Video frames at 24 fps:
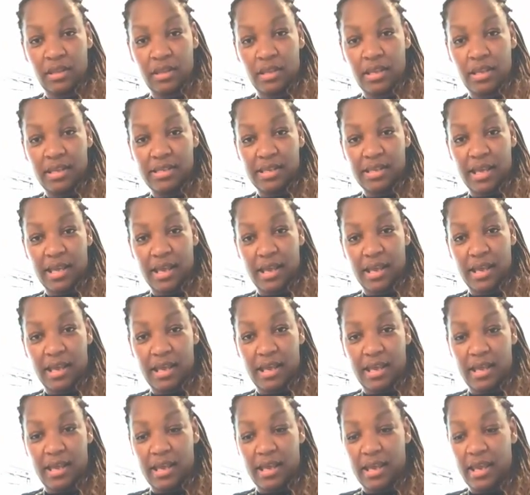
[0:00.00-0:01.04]
It's
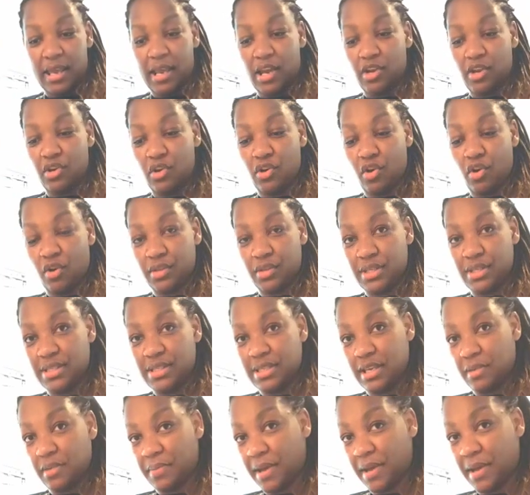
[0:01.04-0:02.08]
in a
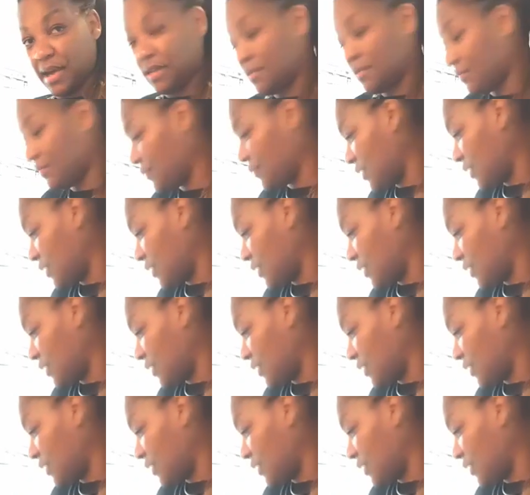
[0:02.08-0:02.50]
non-stick pan.